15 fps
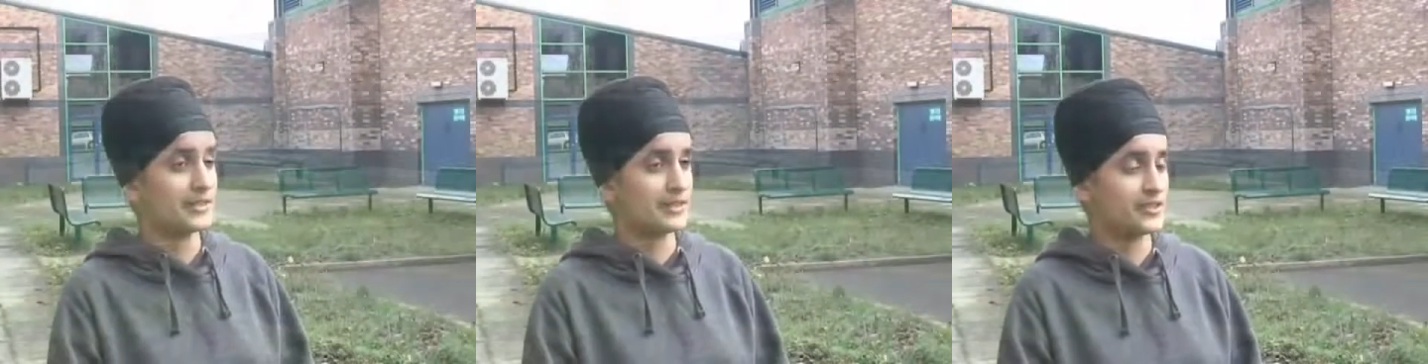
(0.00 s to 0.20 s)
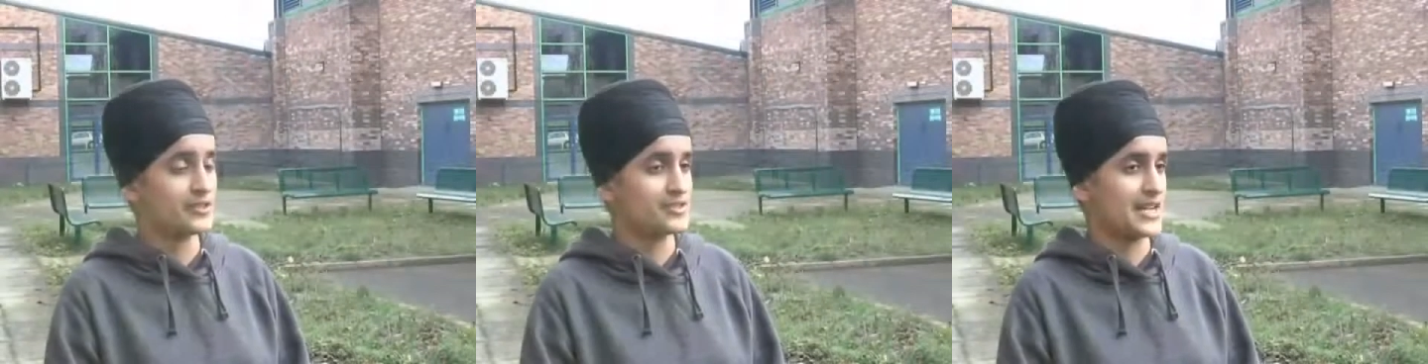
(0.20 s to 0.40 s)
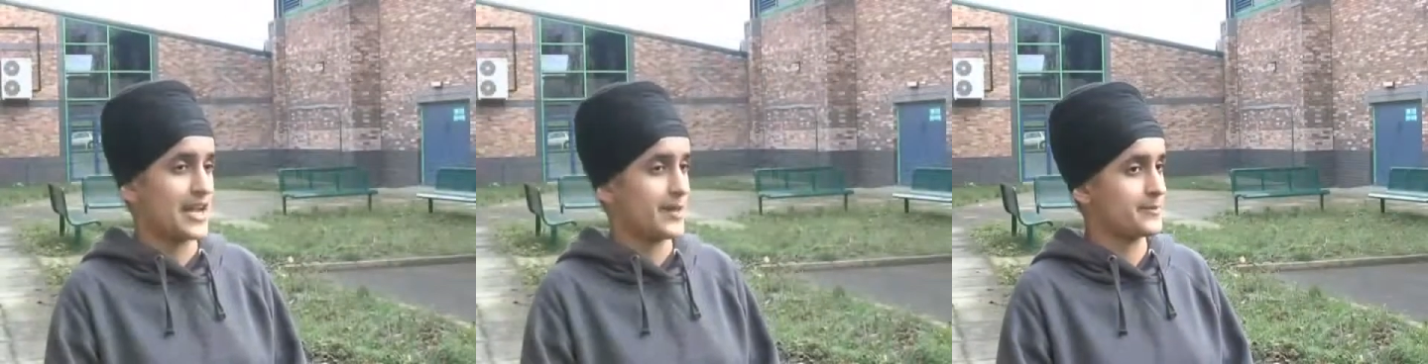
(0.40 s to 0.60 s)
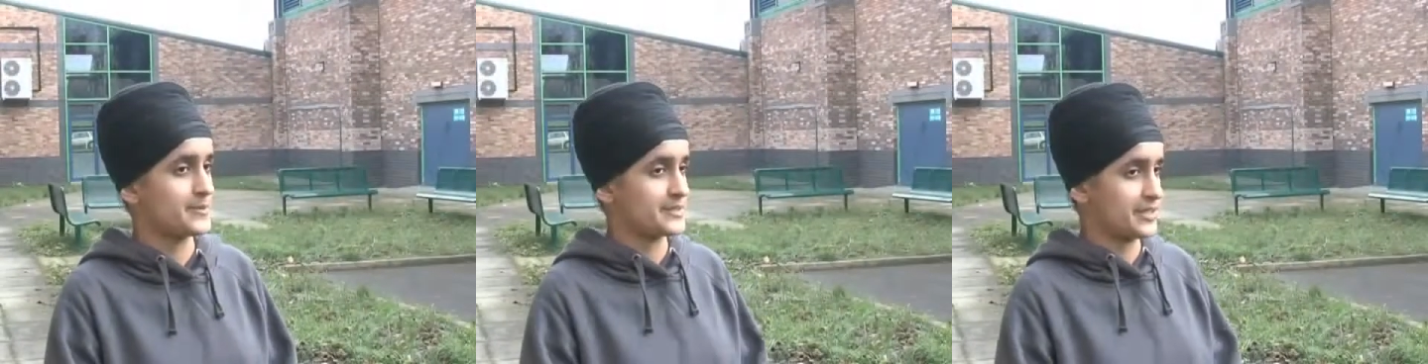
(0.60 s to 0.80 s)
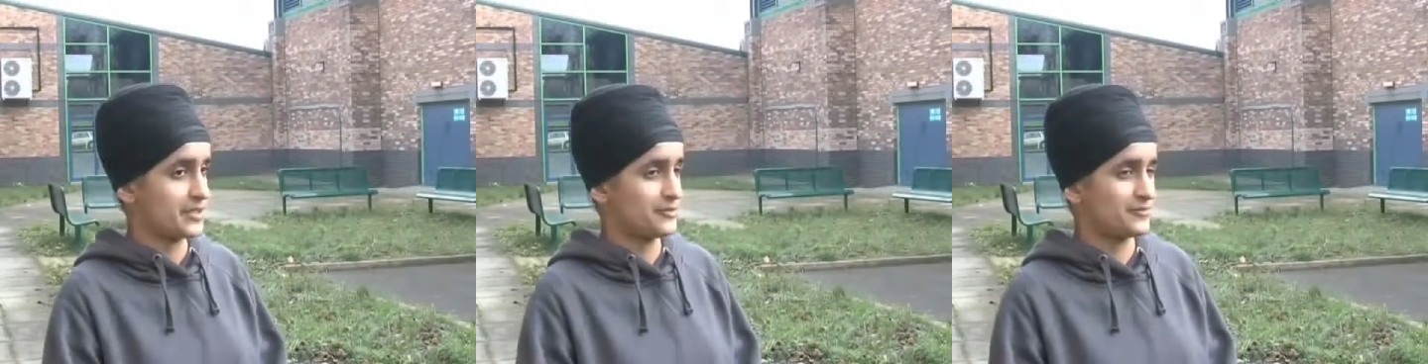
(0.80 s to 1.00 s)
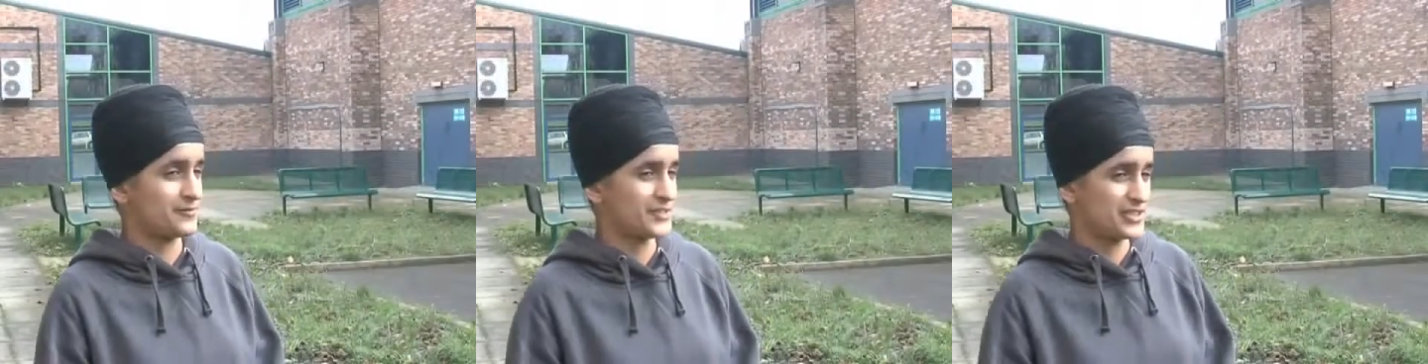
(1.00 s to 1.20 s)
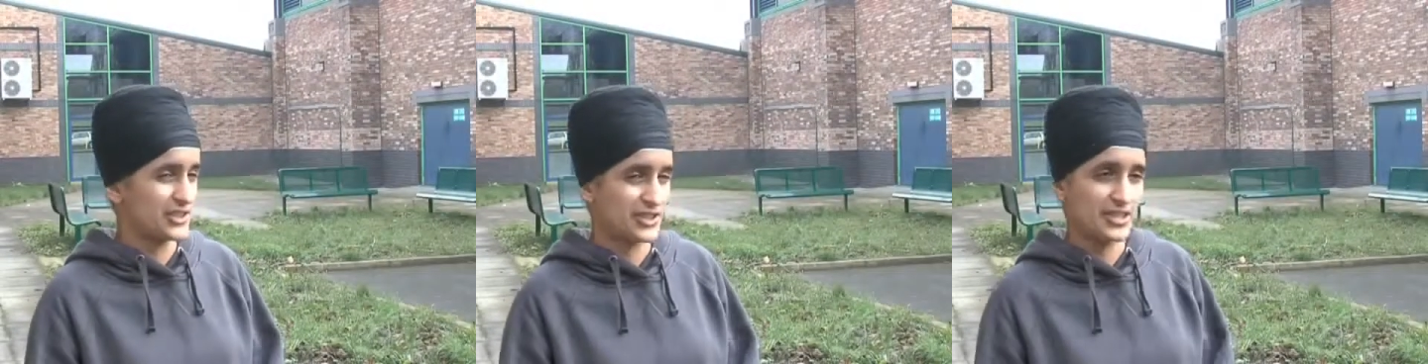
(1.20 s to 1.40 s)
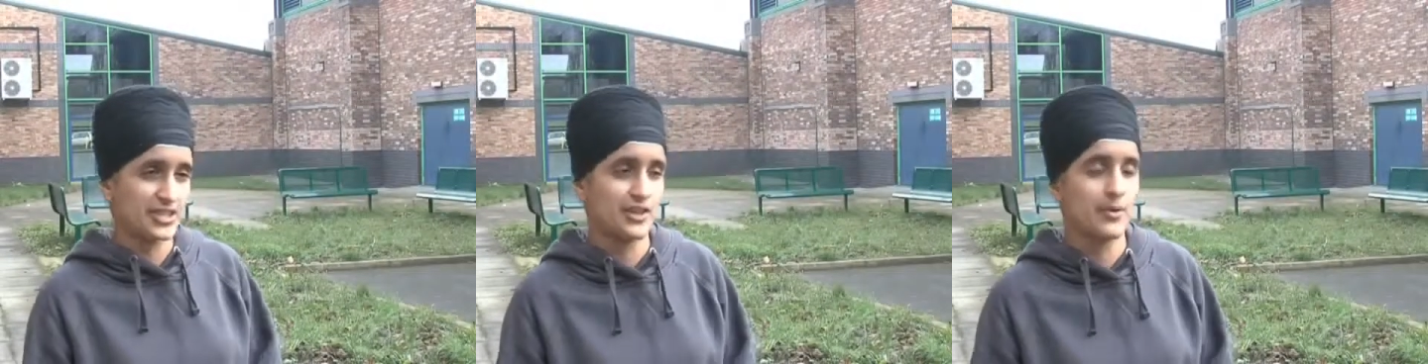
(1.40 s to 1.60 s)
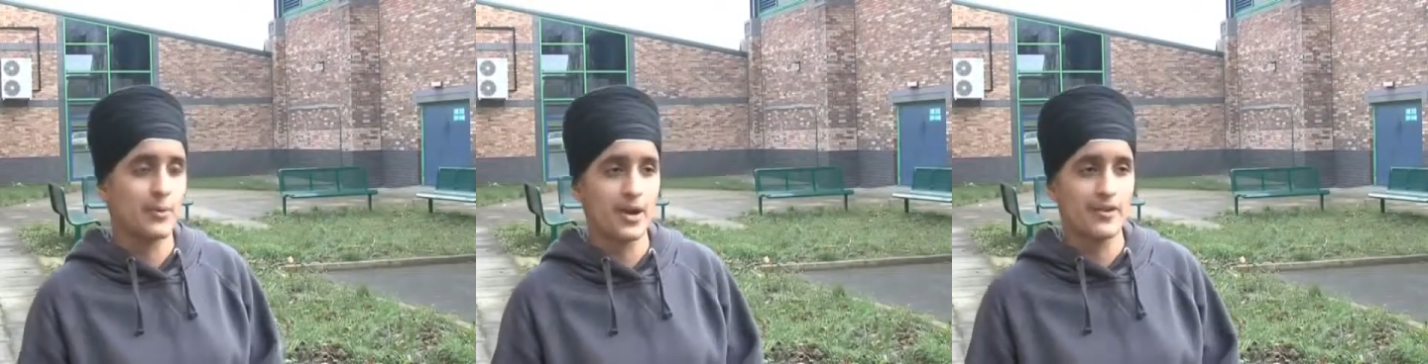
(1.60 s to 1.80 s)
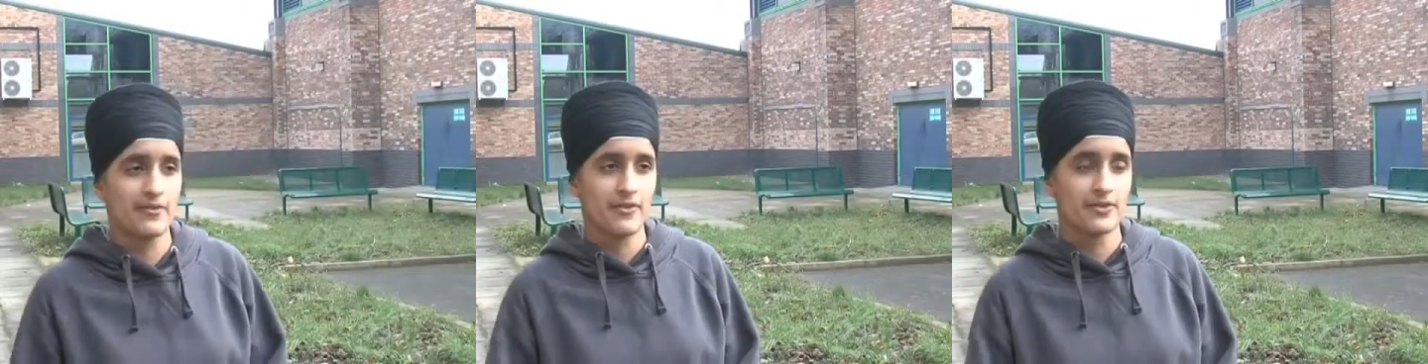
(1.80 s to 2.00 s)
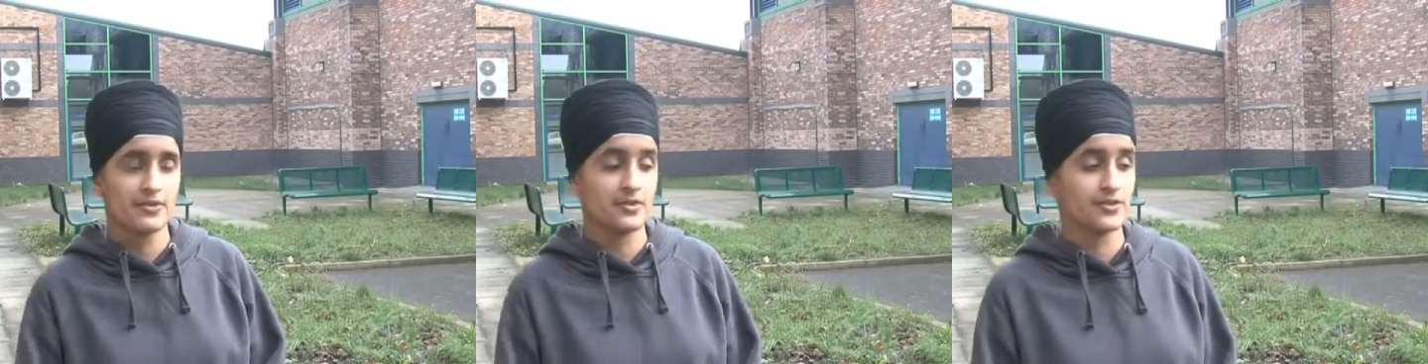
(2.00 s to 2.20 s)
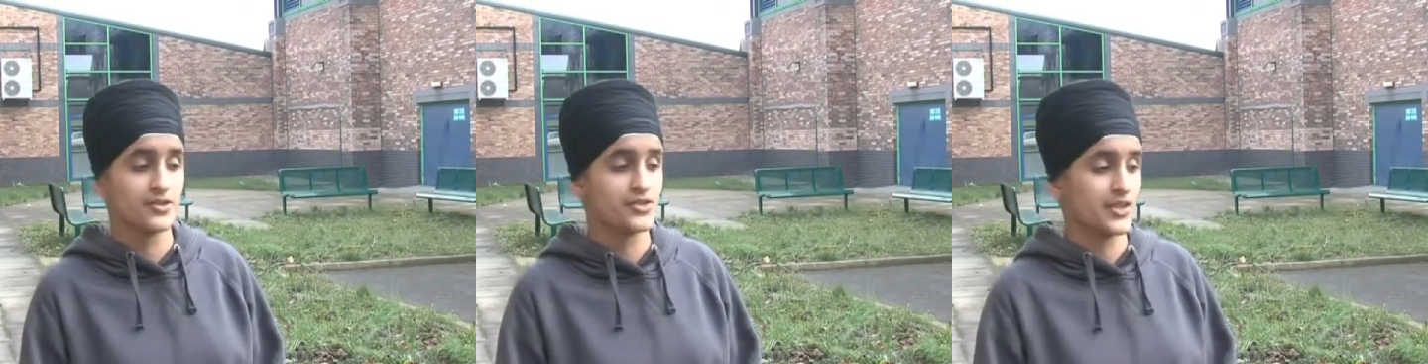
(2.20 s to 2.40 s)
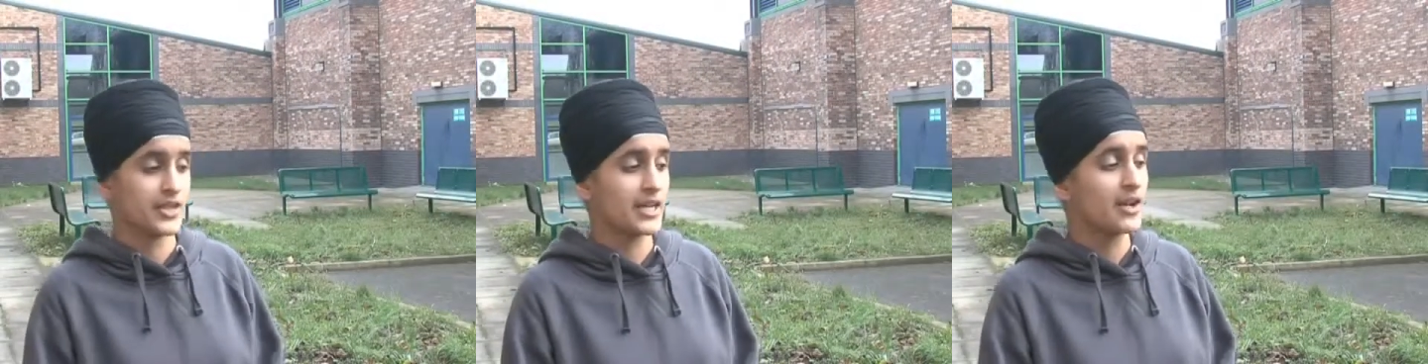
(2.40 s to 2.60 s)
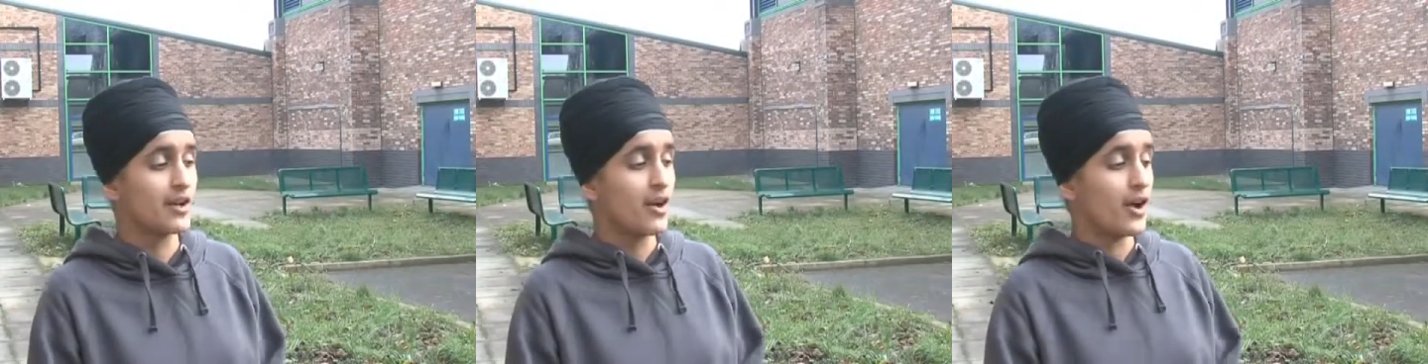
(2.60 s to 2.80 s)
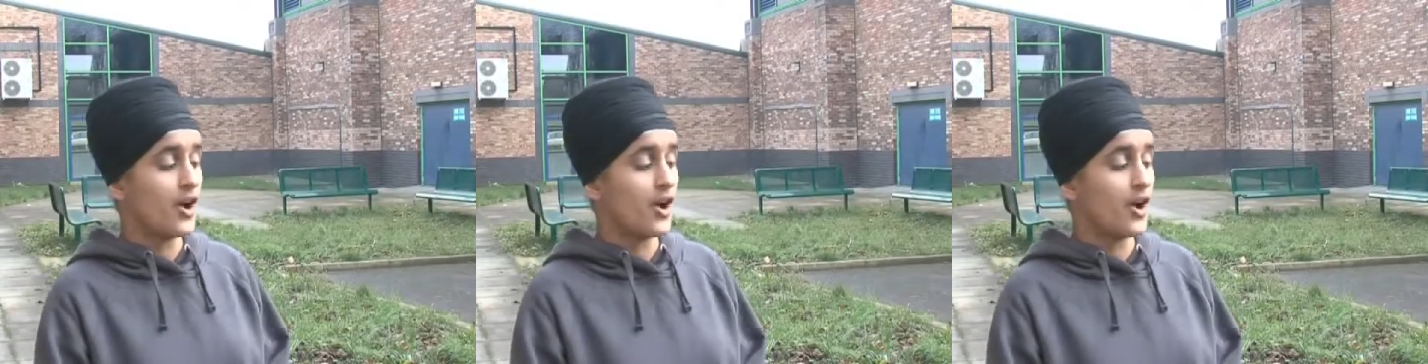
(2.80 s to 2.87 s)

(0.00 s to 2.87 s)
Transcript: during lunch times to study or whatever under the tree,